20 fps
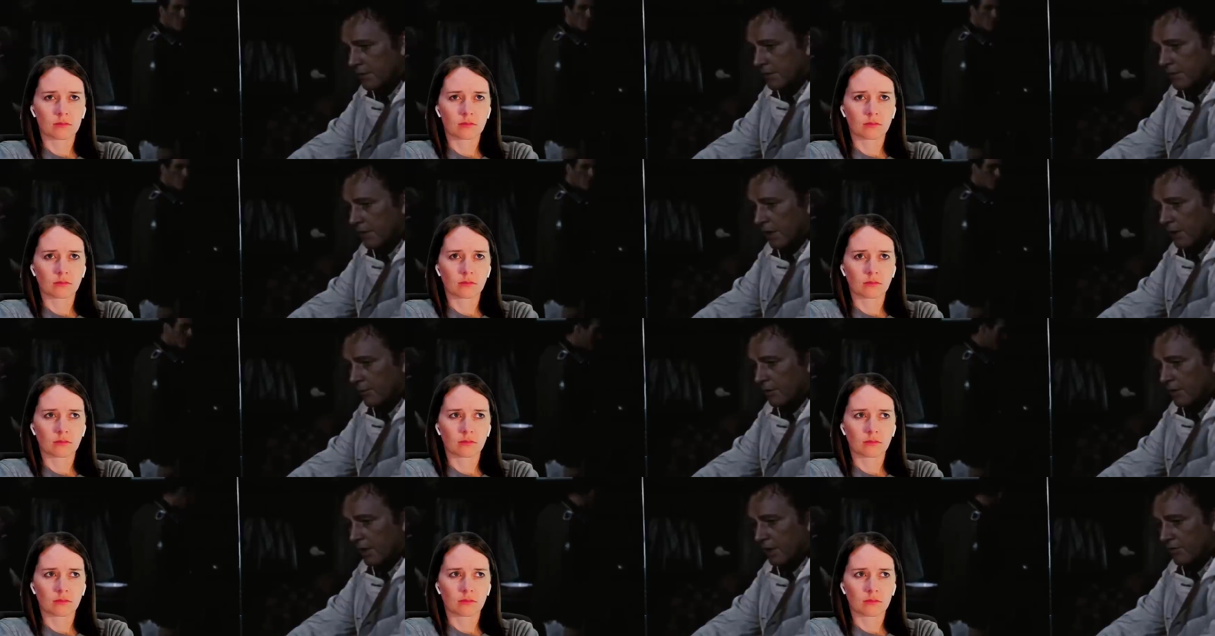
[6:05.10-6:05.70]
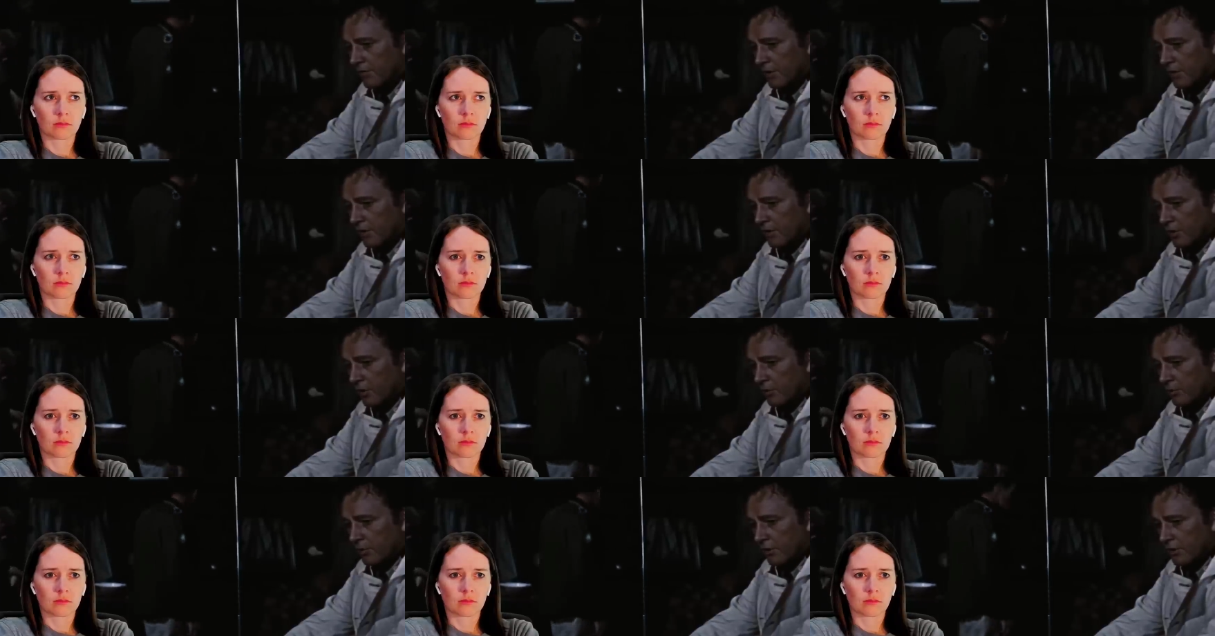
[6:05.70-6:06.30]
Speaker 1: Damn it, I left that
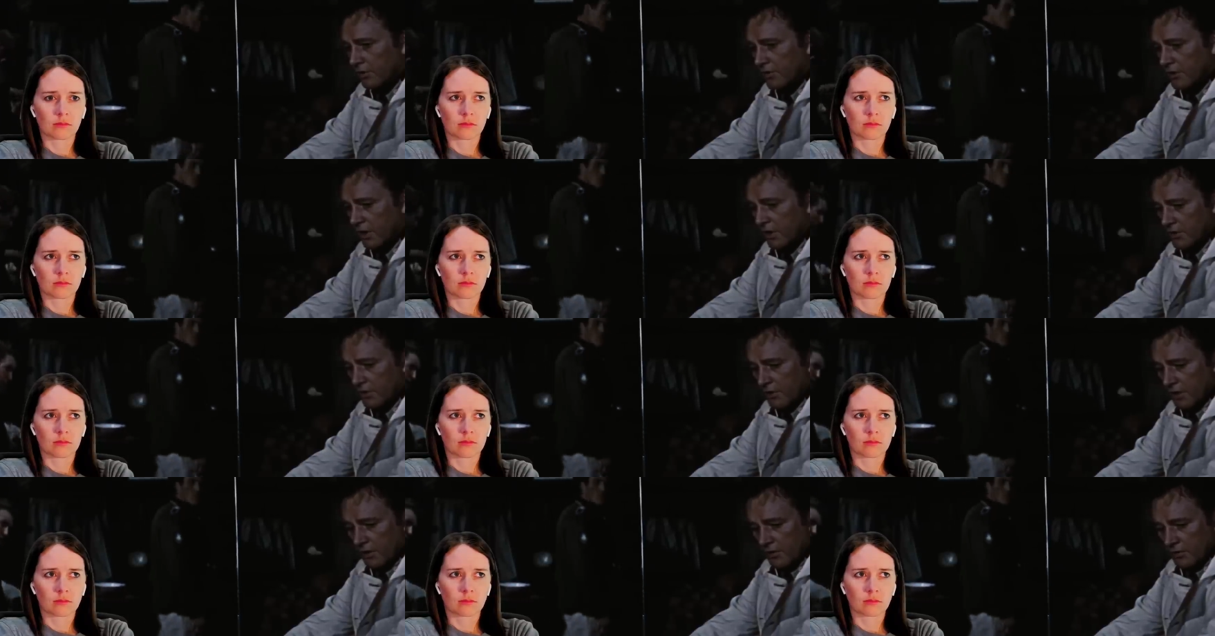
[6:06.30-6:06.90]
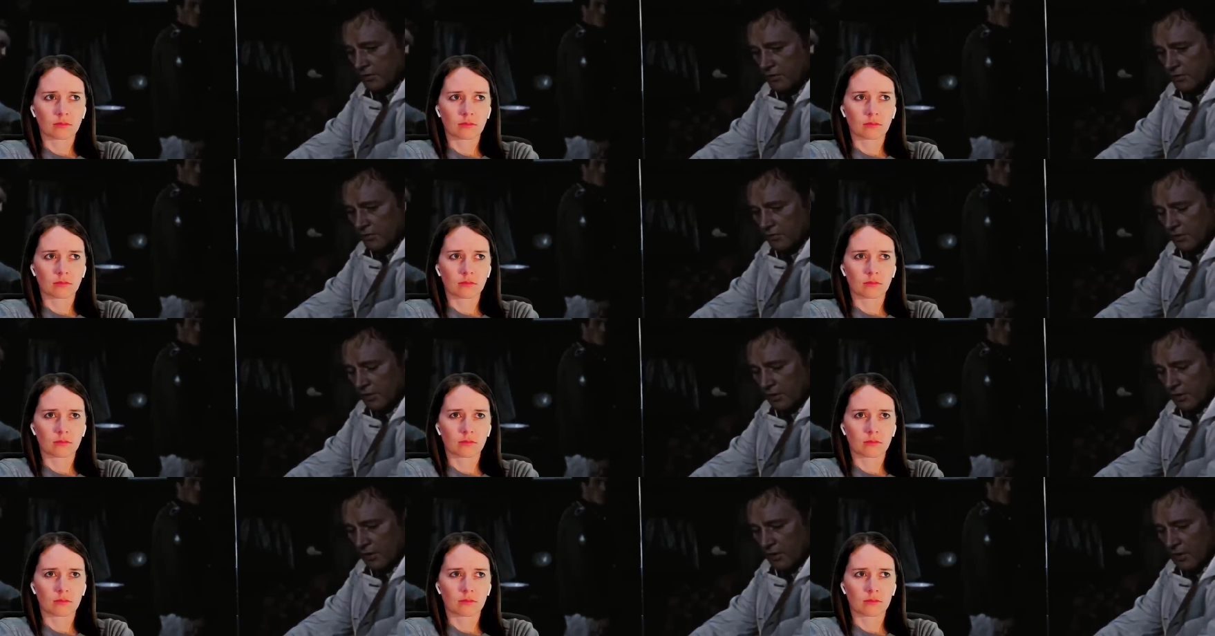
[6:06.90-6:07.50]
code book in Sergeant Harrod's
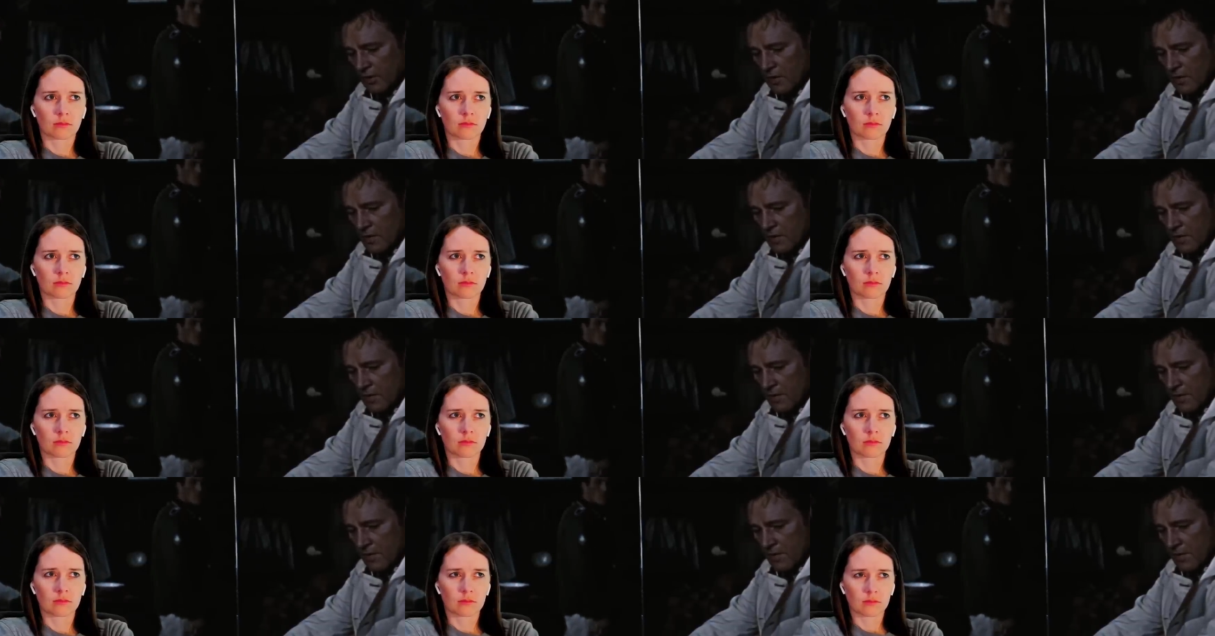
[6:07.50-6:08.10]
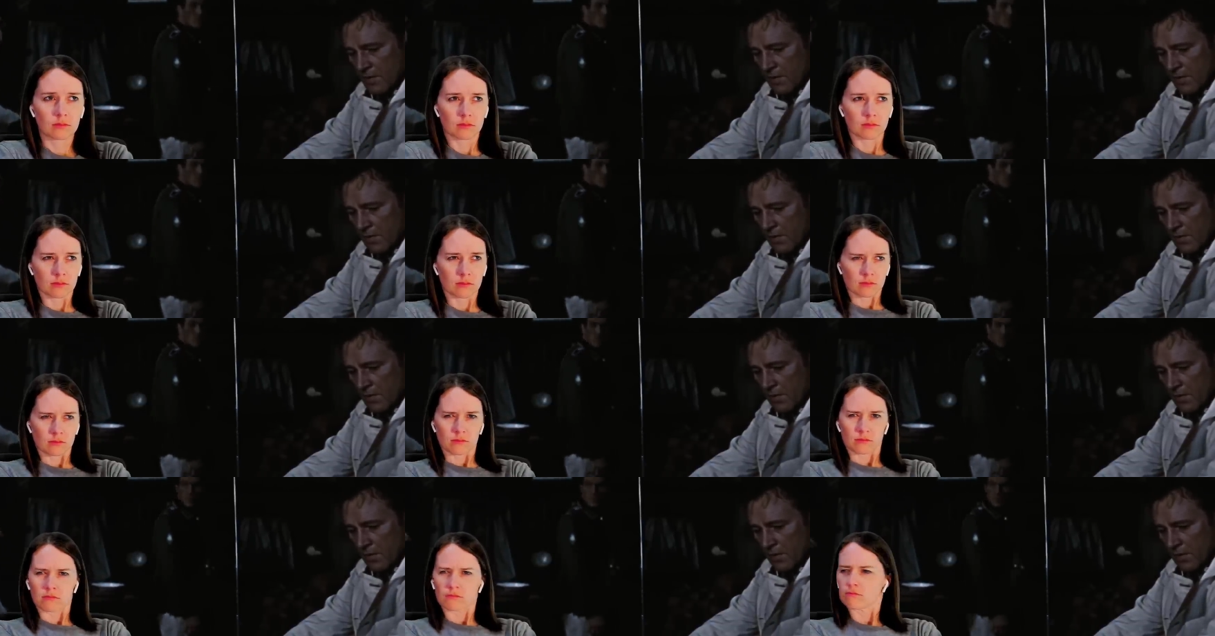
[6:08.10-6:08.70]
tunic. Well, I'll go and
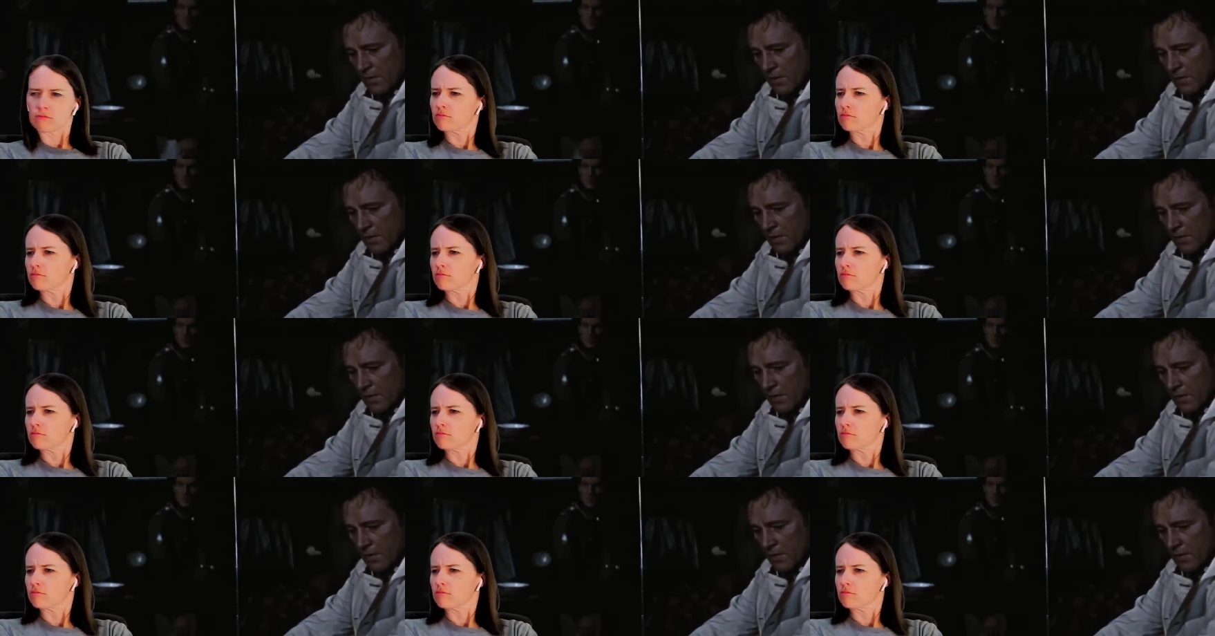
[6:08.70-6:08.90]
get it for